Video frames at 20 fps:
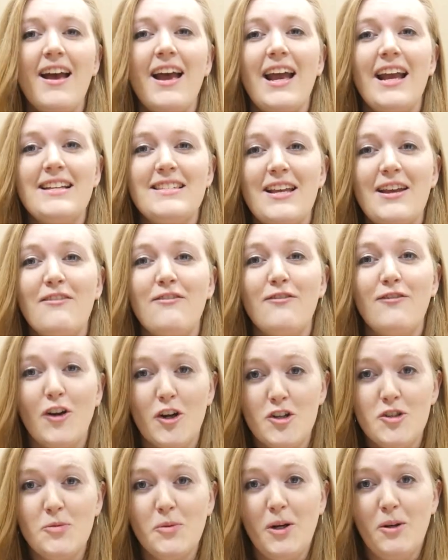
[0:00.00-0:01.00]
It's a
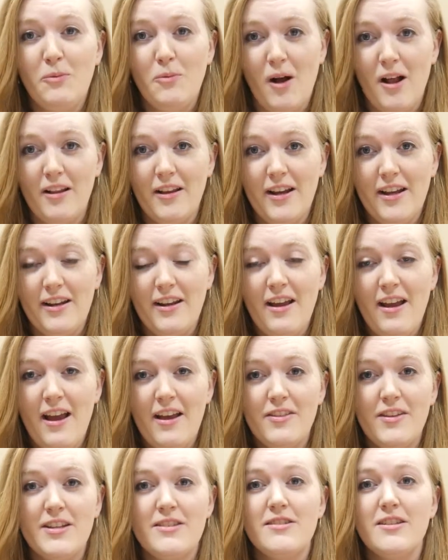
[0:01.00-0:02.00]
virtual wallet
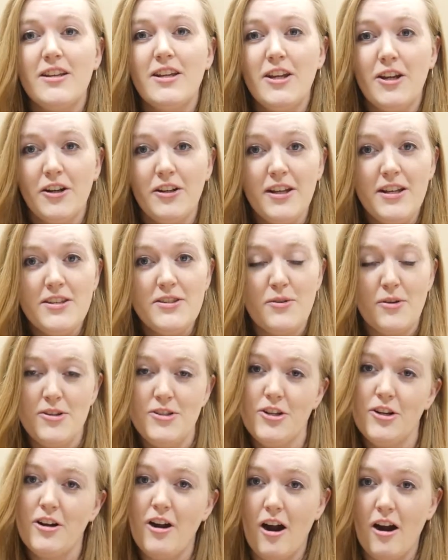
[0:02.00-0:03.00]
that securely
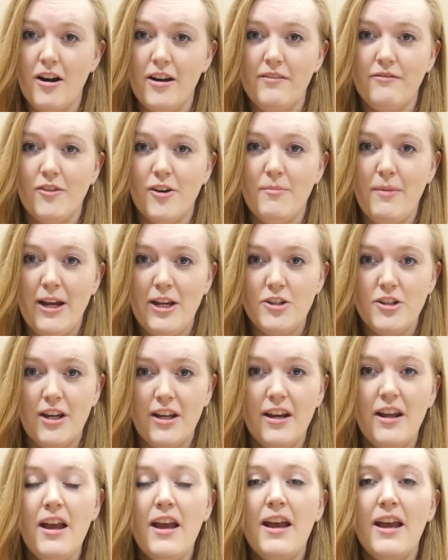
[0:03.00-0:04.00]
stores your card
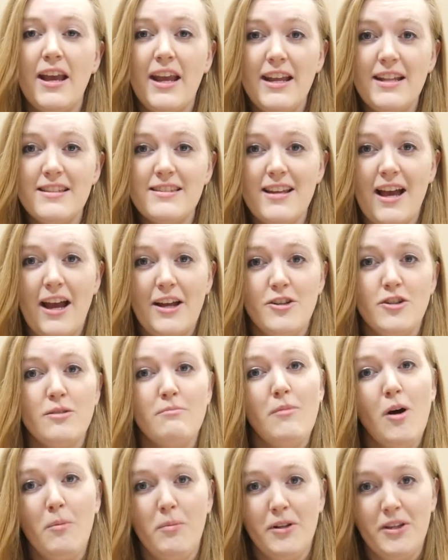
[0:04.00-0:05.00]
information inside your
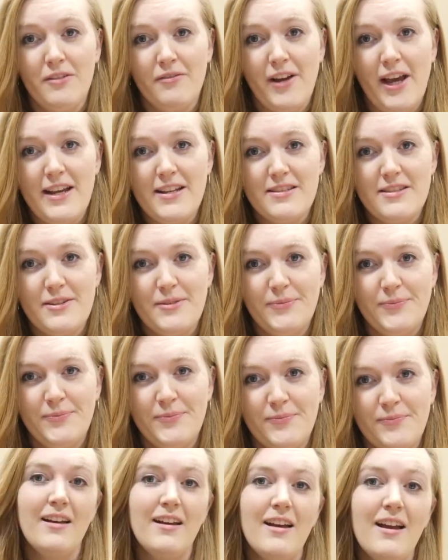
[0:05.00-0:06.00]
mobile device.
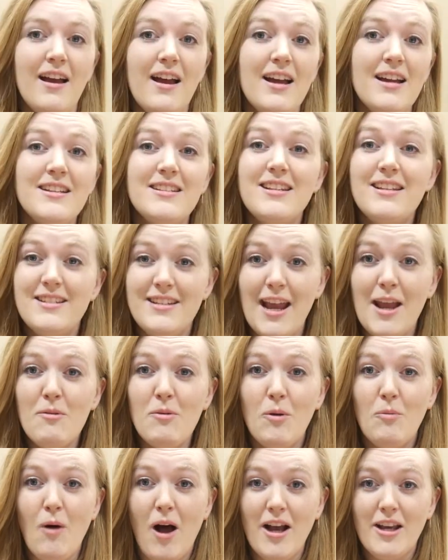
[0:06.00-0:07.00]
Today
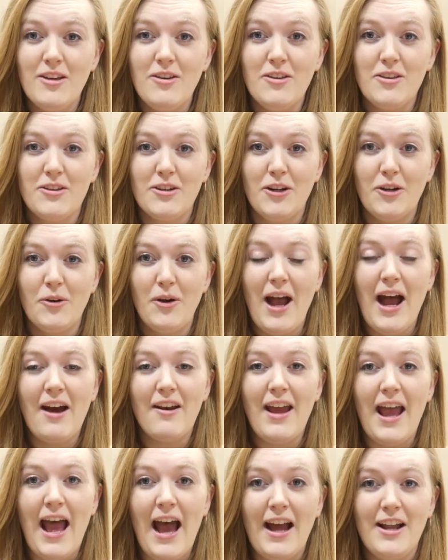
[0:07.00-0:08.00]
we'll walk you through how
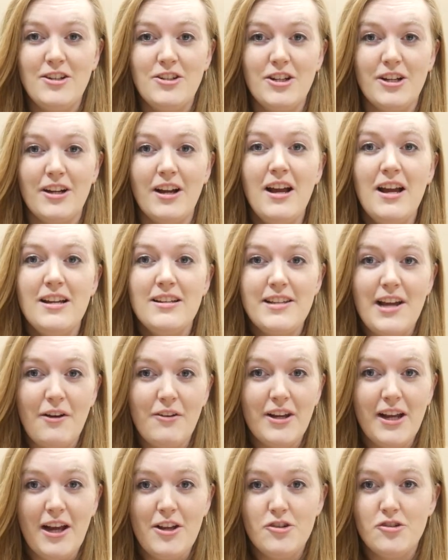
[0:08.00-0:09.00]
to add your
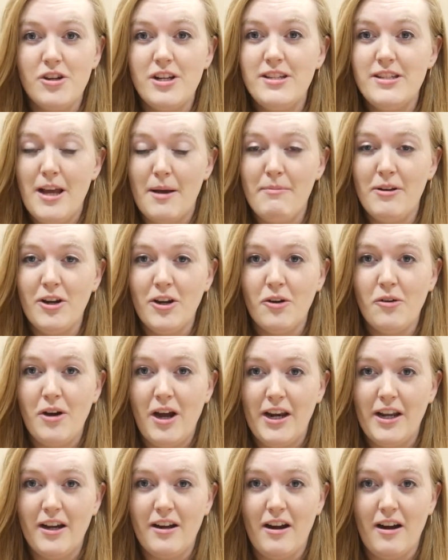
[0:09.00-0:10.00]
Town & Country debit or
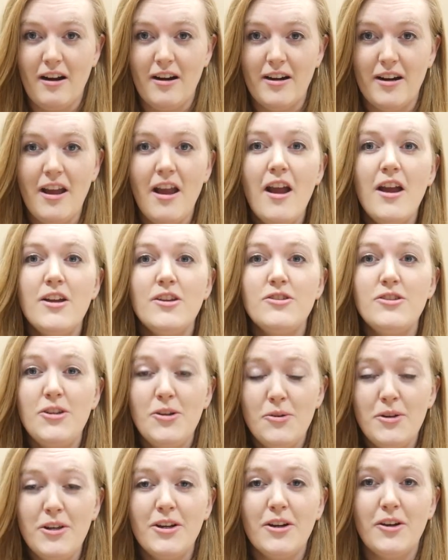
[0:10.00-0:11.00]
credit card
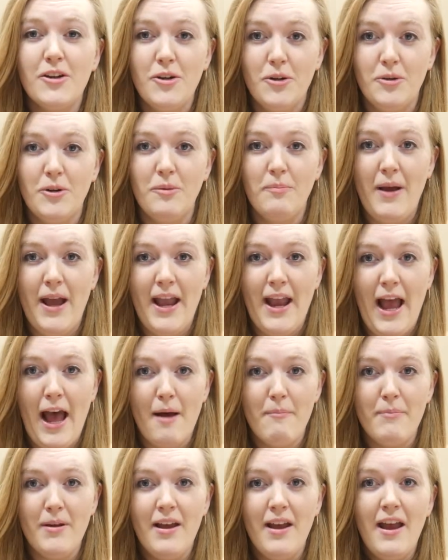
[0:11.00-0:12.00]
to your Google Pay
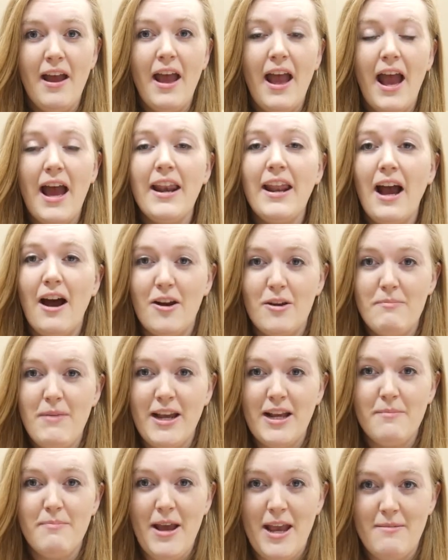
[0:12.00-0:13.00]
app and how to
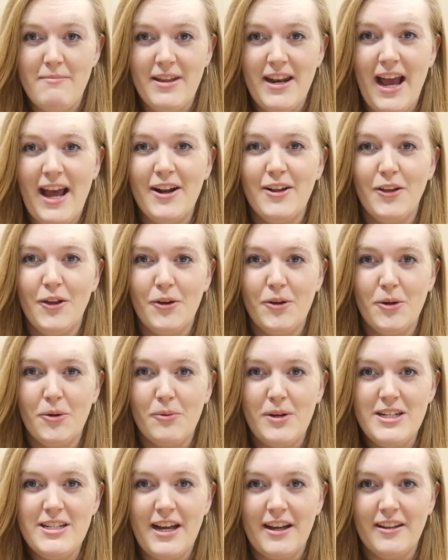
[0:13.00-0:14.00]
make a payment at a local
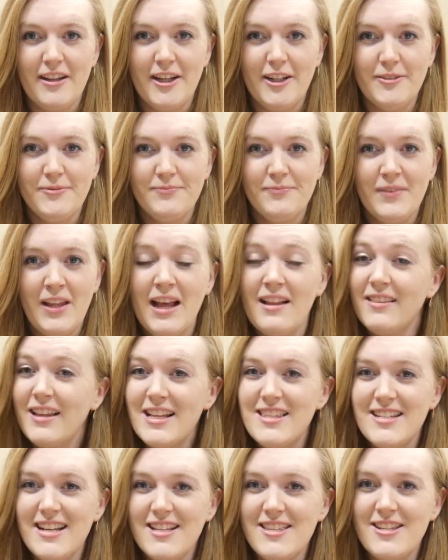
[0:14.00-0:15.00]
retailer.
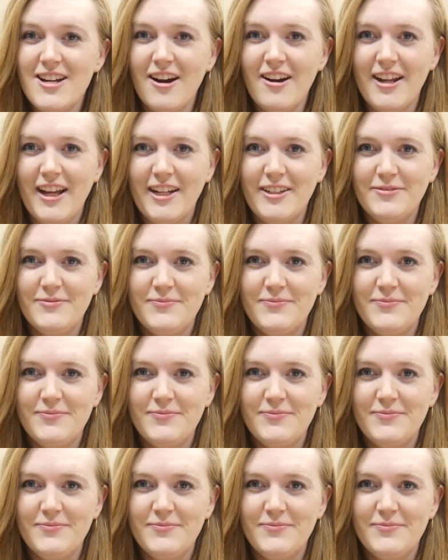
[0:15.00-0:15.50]
Let's get started.